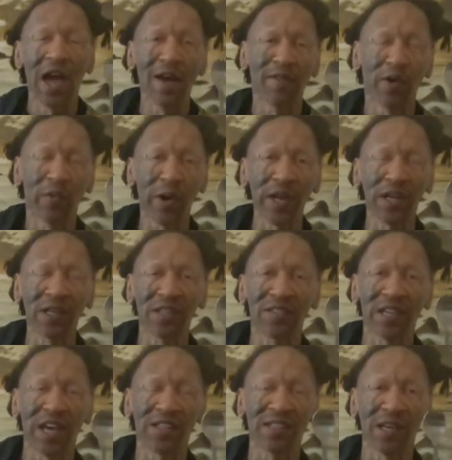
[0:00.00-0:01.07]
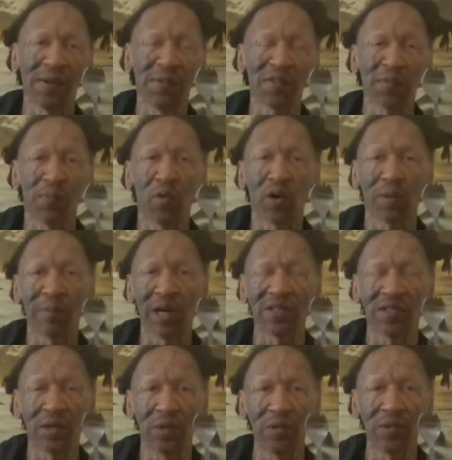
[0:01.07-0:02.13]
I have a regular titanium spork
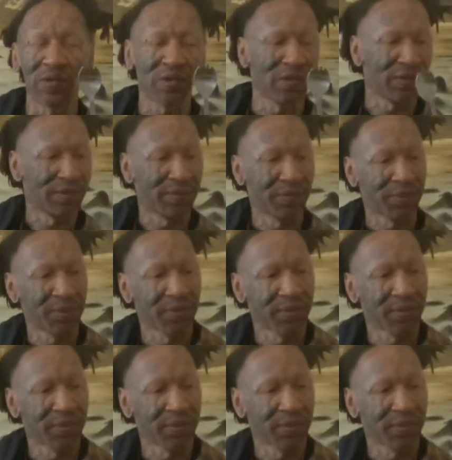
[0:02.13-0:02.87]
by Tokes.